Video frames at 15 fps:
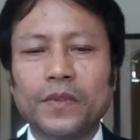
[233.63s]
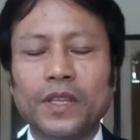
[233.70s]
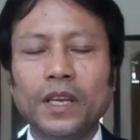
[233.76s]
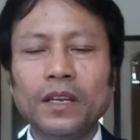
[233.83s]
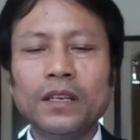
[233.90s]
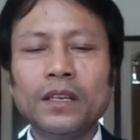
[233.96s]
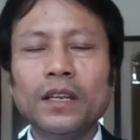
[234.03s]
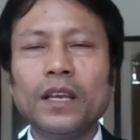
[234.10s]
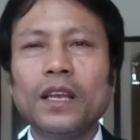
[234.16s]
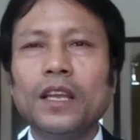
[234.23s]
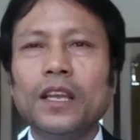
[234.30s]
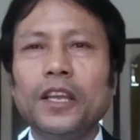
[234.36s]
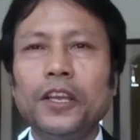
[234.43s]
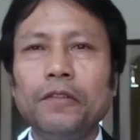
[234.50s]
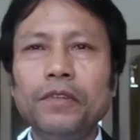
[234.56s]
Then
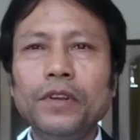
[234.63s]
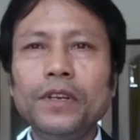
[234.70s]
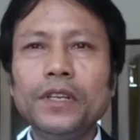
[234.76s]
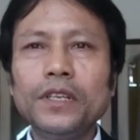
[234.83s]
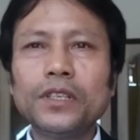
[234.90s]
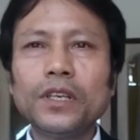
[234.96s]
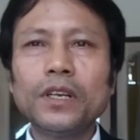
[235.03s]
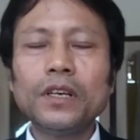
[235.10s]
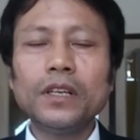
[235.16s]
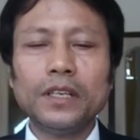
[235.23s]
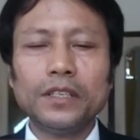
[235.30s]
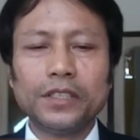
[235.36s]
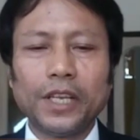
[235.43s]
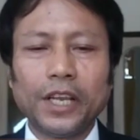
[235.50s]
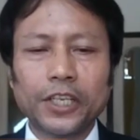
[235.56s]
every teacher
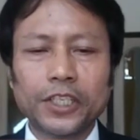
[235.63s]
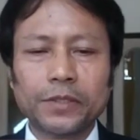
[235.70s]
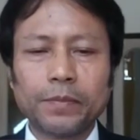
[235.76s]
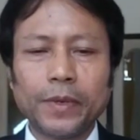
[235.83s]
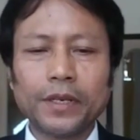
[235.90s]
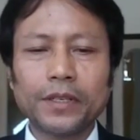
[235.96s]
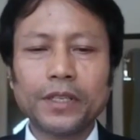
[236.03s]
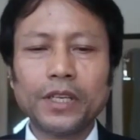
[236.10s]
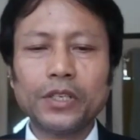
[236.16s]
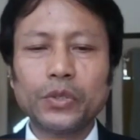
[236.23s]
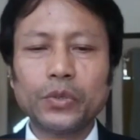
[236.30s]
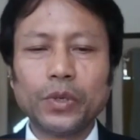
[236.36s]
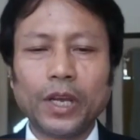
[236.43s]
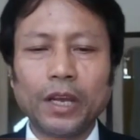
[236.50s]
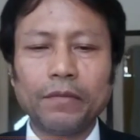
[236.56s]
is
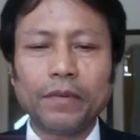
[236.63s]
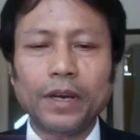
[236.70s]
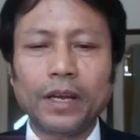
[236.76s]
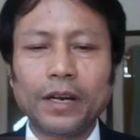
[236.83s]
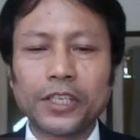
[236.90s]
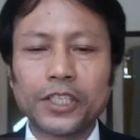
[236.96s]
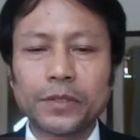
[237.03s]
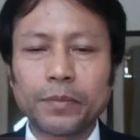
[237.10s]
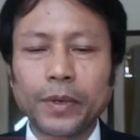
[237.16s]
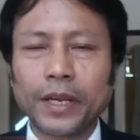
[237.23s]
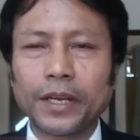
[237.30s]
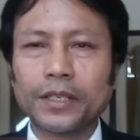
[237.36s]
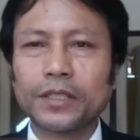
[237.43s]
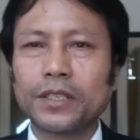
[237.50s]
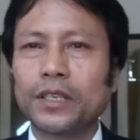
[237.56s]
expected to have a
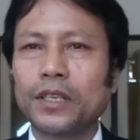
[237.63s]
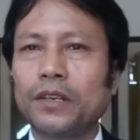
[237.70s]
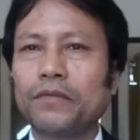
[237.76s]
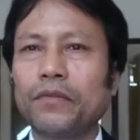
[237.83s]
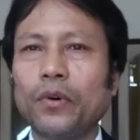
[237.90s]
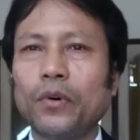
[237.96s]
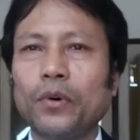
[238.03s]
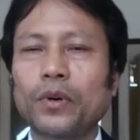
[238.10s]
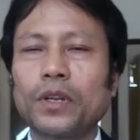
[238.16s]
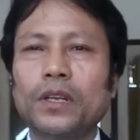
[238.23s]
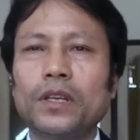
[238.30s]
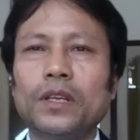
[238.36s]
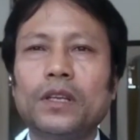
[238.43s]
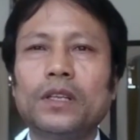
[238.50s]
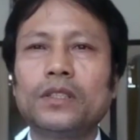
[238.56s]
respect for
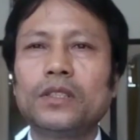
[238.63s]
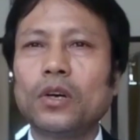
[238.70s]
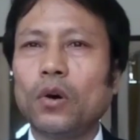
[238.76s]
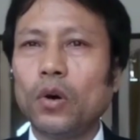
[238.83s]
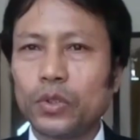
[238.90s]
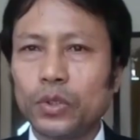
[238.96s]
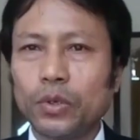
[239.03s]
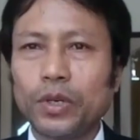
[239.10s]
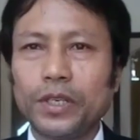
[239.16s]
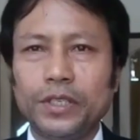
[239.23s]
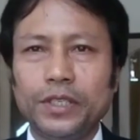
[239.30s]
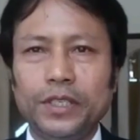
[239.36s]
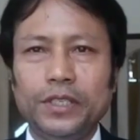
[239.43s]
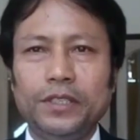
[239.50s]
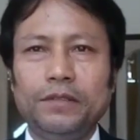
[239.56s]
the
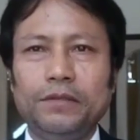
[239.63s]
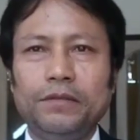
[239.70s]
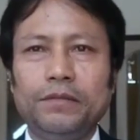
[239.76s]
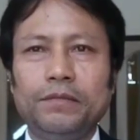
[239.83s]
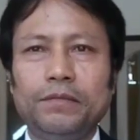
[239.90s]
authority.